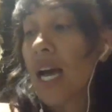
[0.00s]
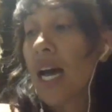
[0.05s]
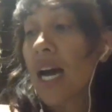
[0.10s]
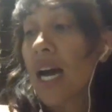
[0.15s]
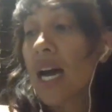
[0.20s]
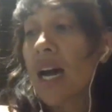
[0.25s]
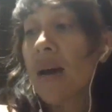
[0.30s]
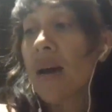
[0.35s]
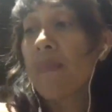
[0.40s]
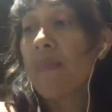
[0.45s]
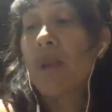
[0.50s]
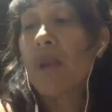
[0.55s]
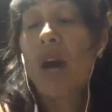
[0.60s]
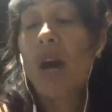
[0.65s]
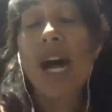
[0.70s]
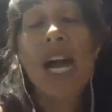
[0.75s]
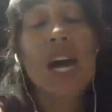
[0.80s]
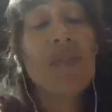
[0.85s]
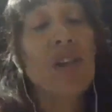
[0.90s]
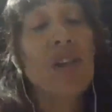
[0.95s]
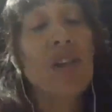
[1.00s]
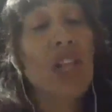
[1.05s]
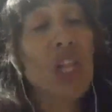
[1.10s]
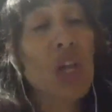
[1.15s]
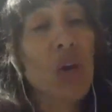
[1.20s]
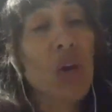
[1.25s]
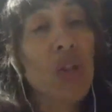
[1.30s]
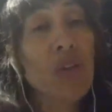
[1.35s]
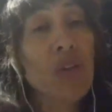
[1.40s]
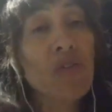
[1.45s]
I have a
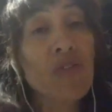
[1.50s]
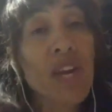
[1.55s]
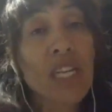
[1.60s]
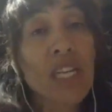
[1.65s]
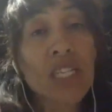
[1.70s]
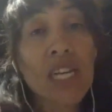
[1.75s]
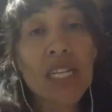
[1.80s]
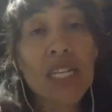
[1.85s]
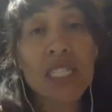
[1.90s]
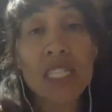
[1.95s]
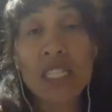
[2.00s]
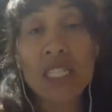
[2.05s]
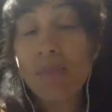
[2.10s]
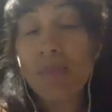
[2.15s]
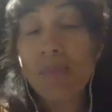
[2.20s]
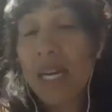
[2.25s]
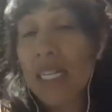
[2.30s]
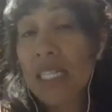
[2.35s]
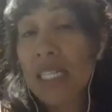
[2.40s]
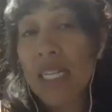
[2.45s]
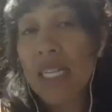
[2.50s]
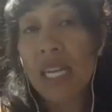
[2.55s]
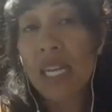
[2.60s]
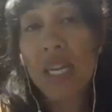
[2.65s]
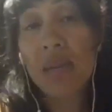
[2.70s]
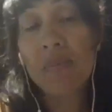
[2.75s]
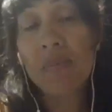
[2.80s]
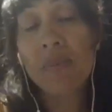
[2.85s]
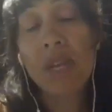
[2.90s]
lot of franchisees in my team